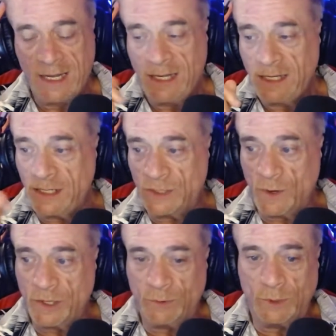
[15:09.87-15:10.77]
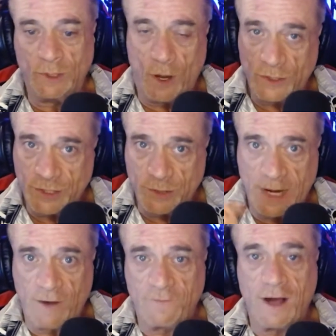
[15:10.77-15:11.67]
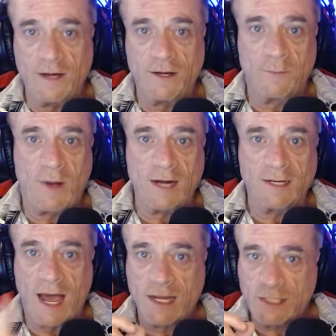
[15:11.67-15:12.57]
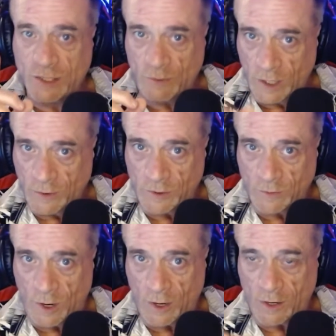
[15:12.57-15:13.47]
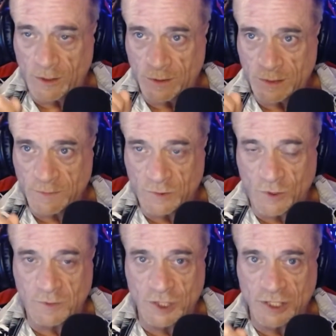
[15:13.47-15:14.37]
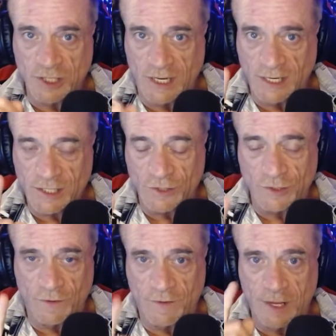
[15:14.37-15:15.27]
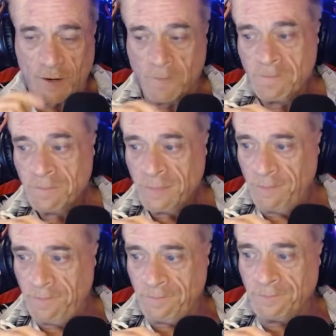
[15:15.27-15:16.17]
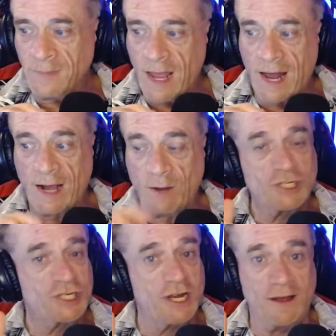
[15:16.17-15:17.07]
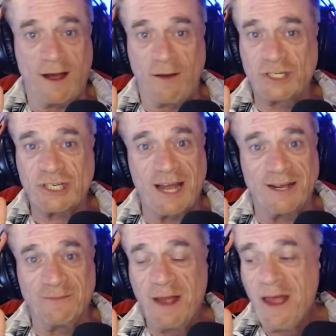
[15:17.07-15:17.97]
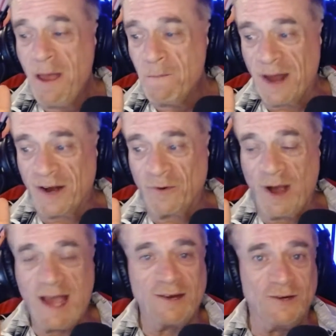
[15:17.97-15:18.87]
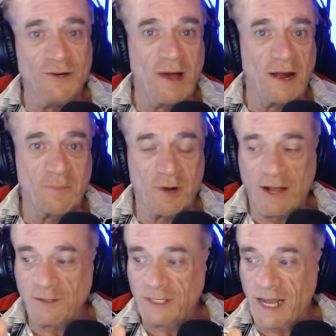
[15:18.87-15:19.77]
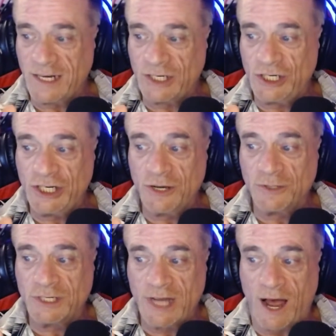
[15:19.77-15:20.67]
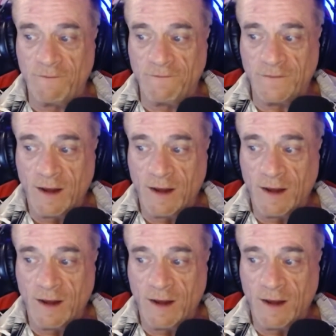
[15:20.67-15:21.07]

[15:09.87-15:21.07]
is where you will also now find our podcast. So hello to all our subscriptions and listeners over there. And I wish I had a better way or knew how to pronounce that. Giosaavn.